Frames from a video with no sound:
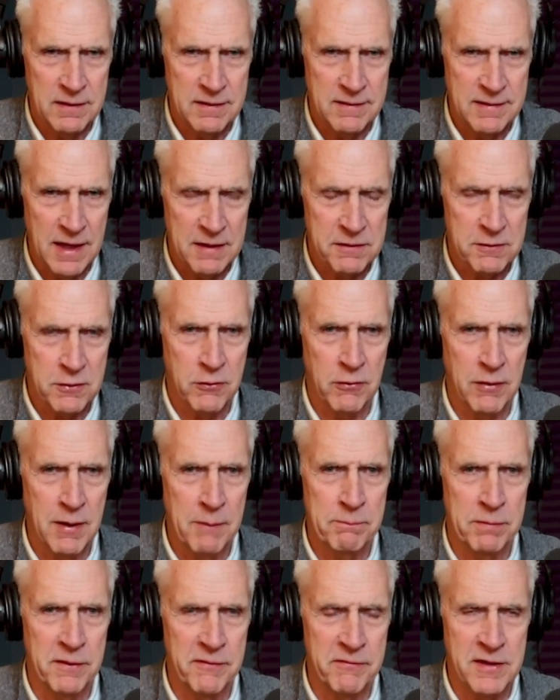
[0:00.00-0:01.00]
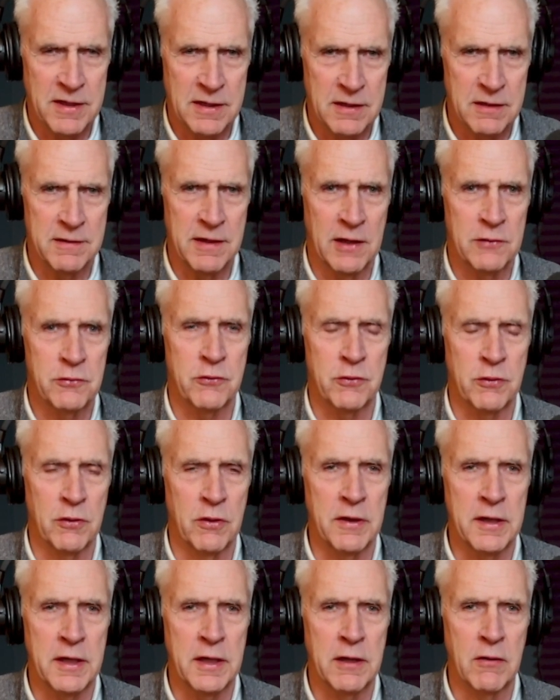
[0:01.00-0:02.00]
death grip of the
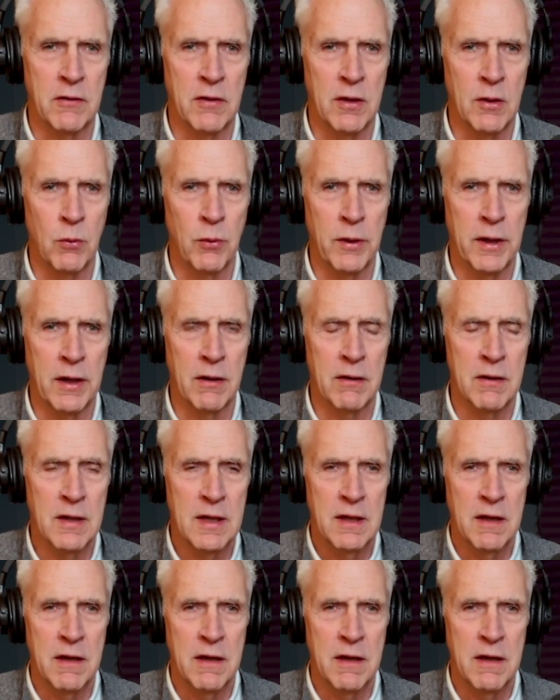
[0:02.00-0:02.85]
industrial era where